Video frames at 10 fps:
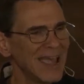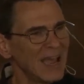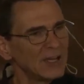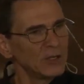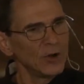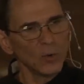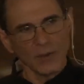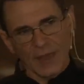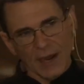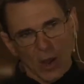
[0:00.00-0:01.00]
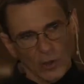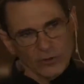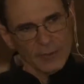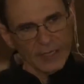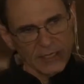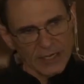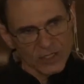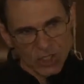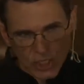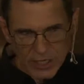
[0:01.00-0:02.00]
And do you know what that ultimately does?
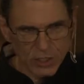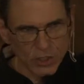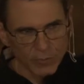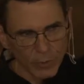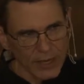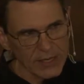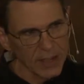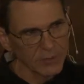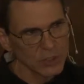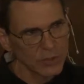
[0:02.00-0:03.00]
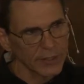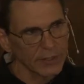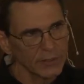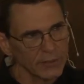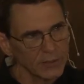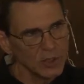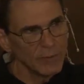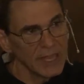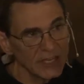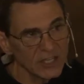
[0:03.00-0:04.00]
It changes your brain chemistry. You
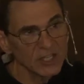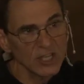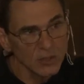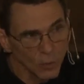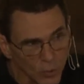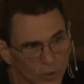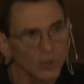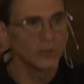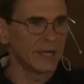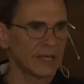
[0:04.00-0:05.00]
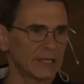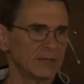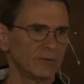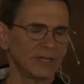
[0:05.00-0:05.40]
begin to see the world negatively.